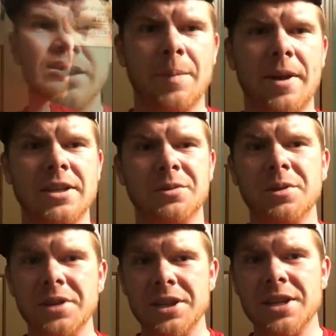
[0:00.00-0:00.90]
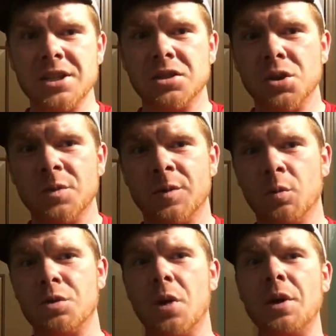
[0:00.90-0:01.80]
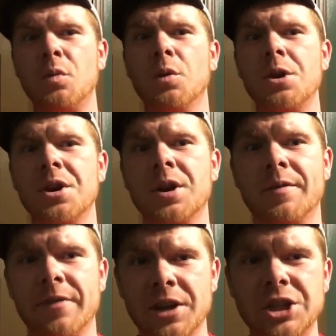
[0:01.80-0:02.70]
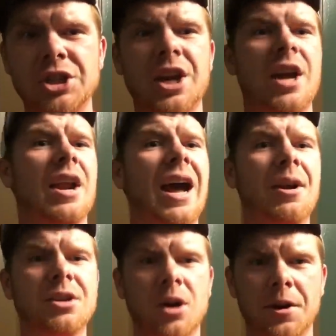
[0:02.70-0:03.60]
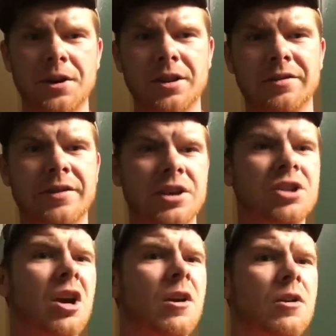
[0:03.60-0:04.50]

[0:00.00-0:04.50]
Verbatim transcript: That makes it really easy too for knowing where you're gonna fish and how to target the fish.